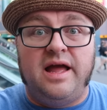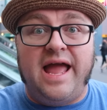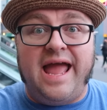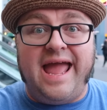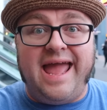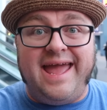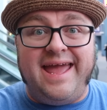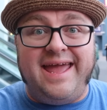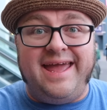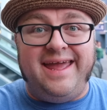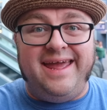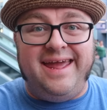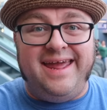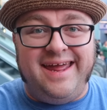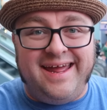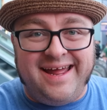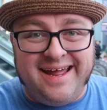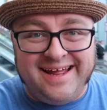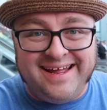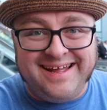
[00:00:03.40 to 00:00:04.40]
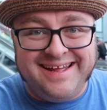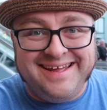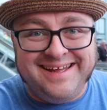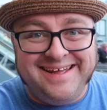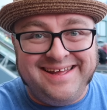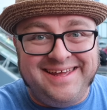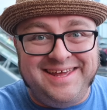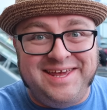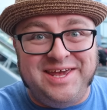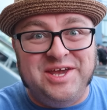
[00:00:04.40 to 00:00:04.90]
Hey,
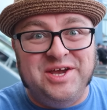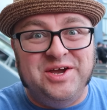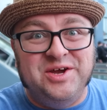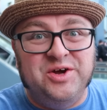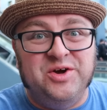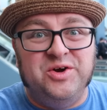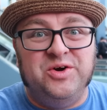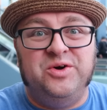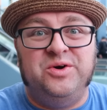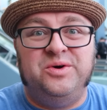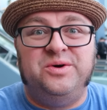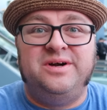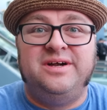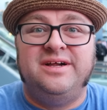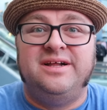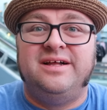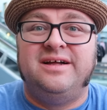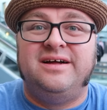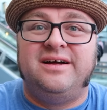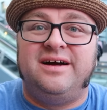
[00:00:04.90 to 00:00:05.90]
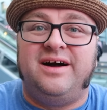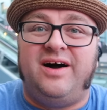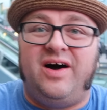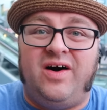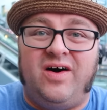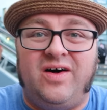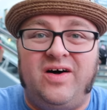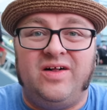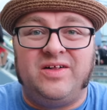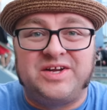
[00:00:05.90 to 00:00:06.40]
you
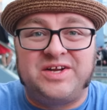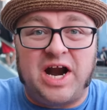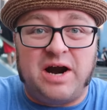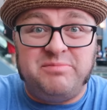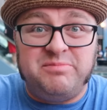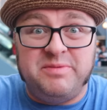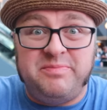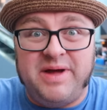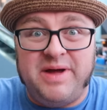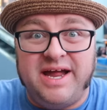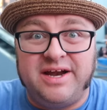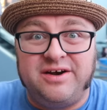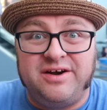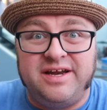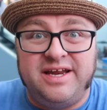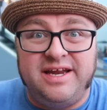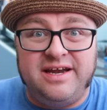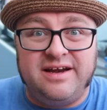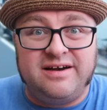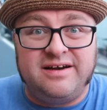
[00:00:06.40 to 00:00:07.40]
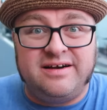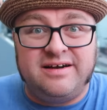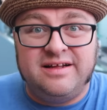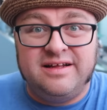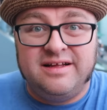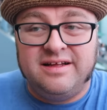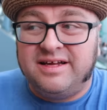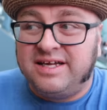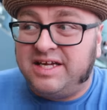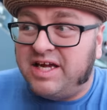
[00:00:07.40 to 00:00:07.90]
all. Carpetbagger here,
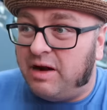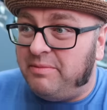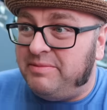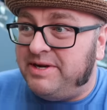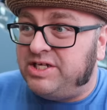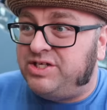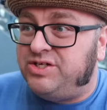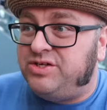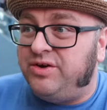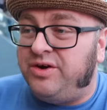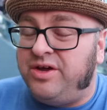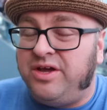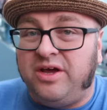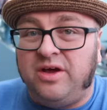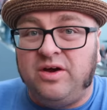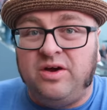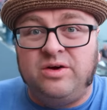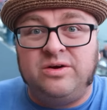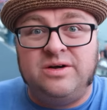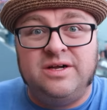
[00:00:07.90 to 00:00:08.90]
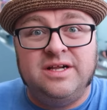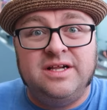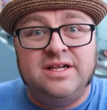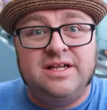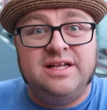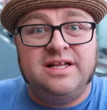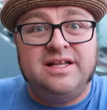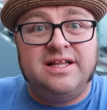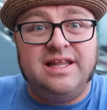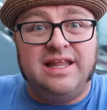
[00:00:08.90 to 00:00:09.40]
coming to you
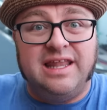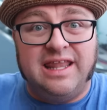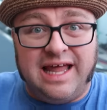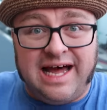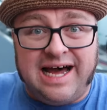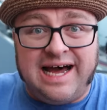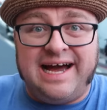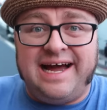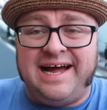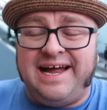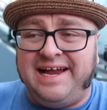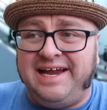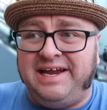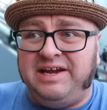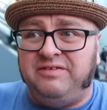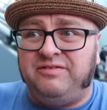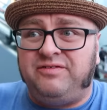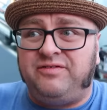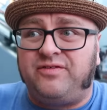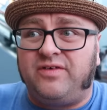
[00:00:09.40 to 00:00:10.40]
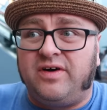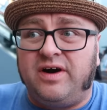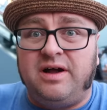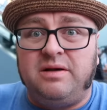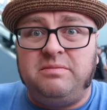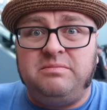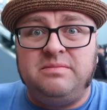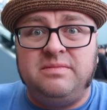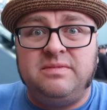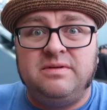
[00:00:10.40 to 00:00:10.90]
live
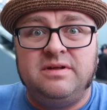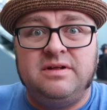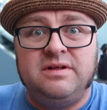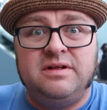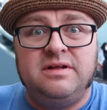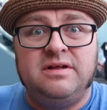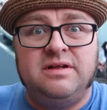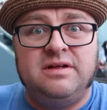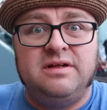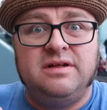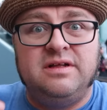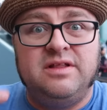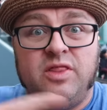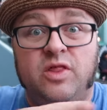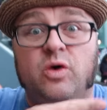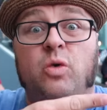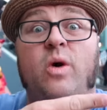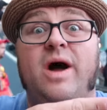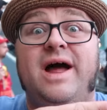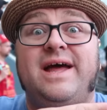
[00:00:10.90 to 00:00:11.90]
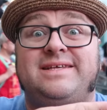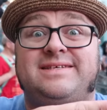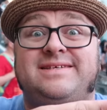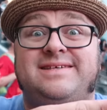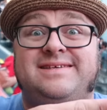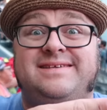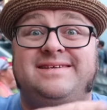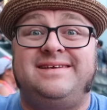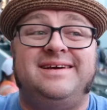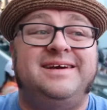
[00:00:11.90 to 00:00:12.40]
from the
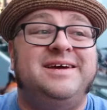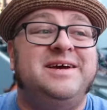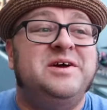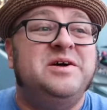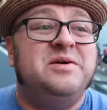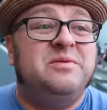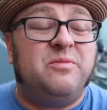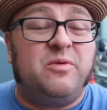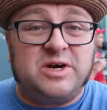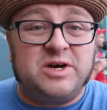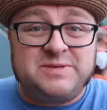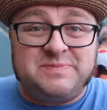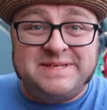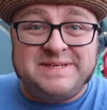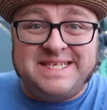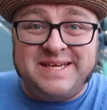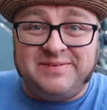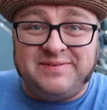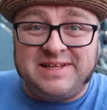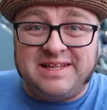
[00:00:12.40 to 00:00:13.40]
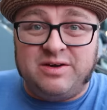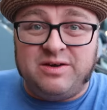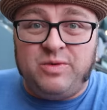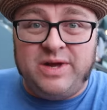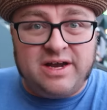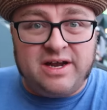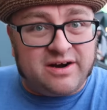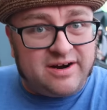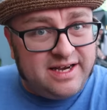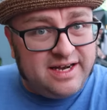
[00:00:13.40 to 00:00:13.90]
West. More specifically,
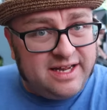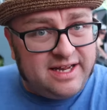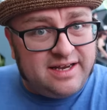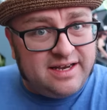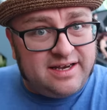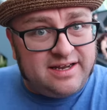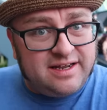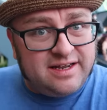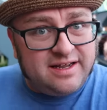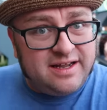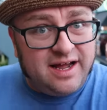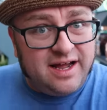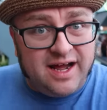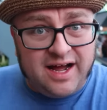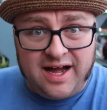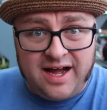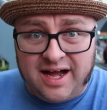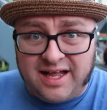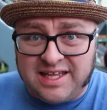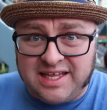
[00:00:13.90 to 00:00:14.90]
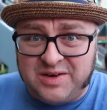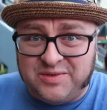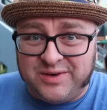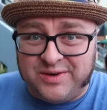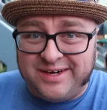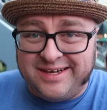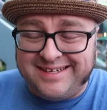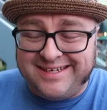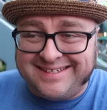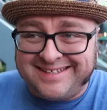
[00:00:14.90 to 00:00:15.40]
we are in
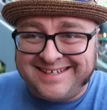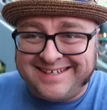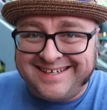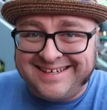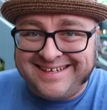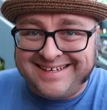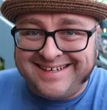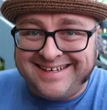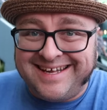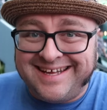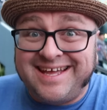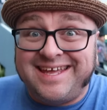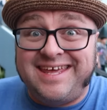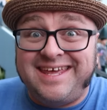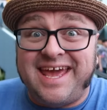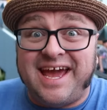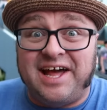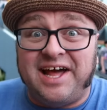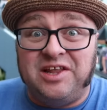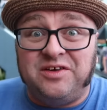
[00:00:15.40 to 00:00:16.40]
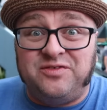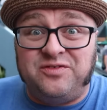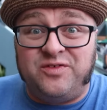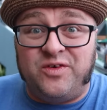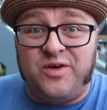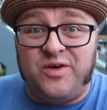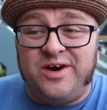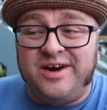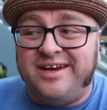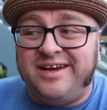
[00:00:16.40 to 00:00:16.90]
Hollywood,
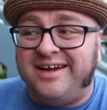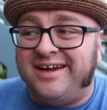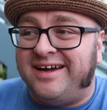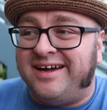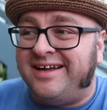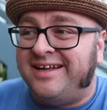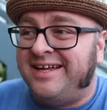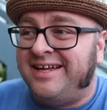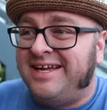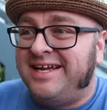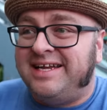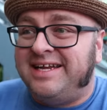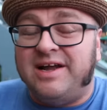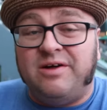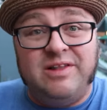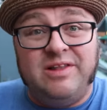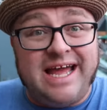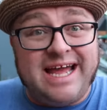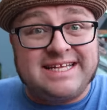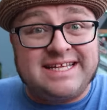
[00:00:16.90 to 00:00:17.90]
California. Now